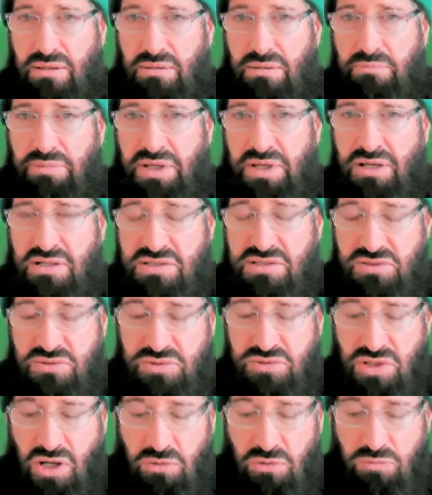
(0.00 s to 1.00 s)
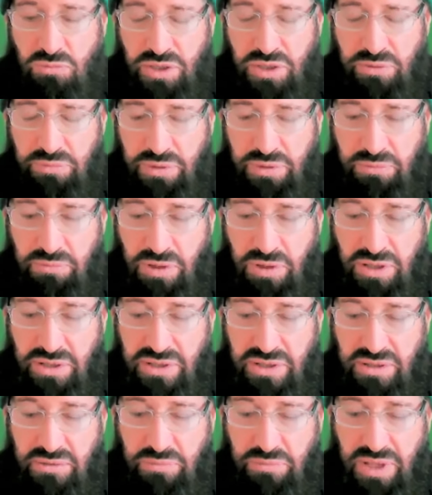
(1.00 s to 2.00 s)
Because to know what we
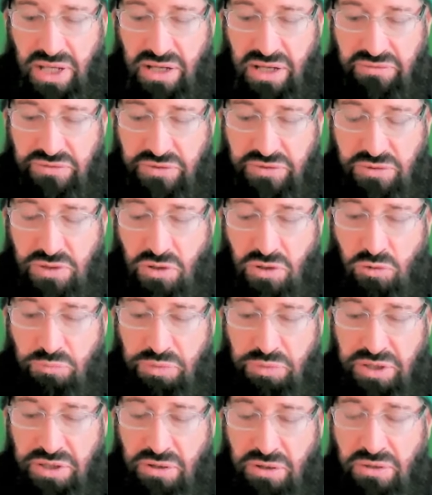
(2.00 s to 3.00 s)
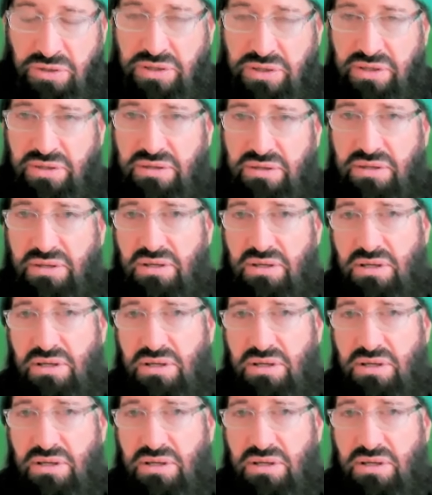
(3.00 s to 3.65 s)
want, we have to go beyond